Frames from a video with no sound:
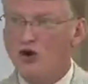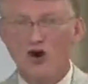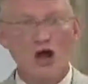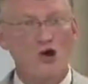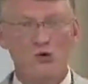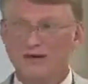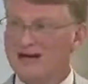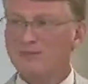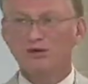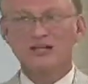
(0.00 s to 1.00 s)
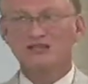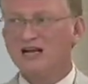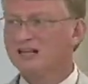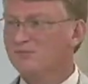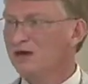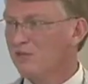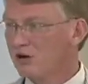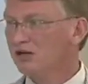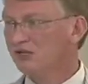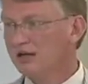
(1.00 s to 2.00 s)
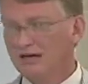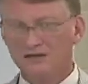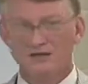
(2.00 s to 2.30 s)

no, can I please change my project?